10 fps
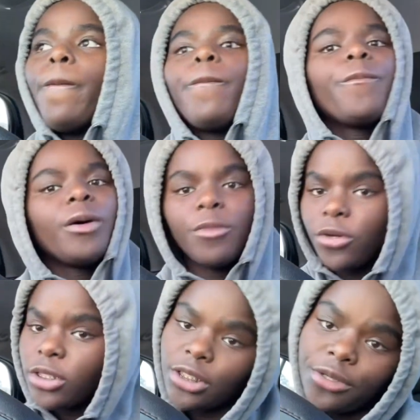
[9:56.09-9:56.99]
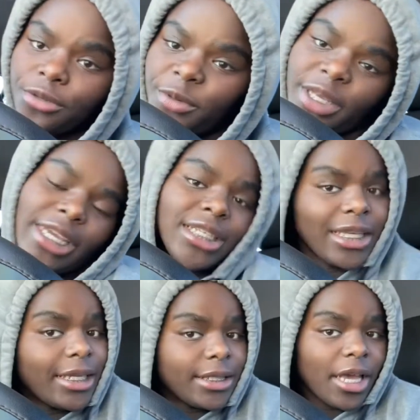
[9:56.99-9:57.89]
But more of the story, yes,
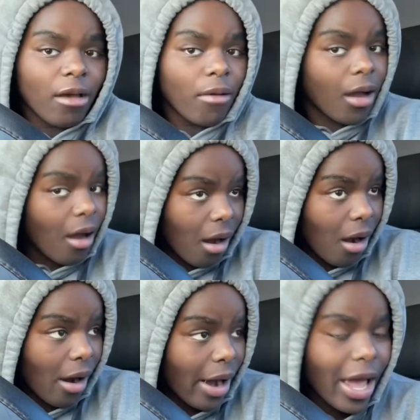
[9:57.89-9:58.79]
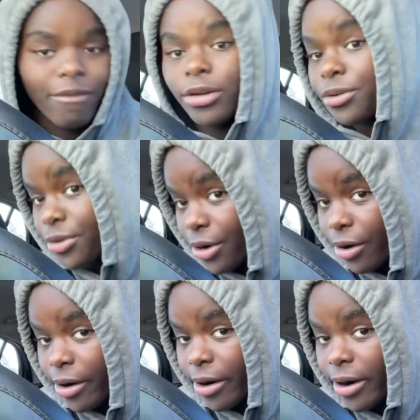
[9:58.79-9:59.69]
I still have my car. I have a new
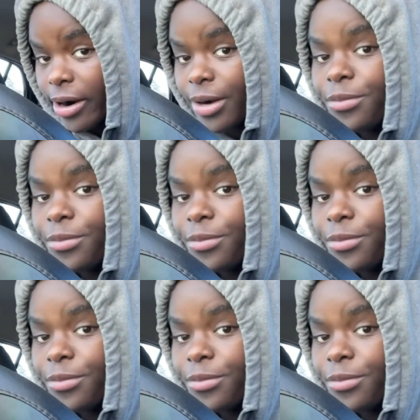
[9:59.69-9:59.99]
car.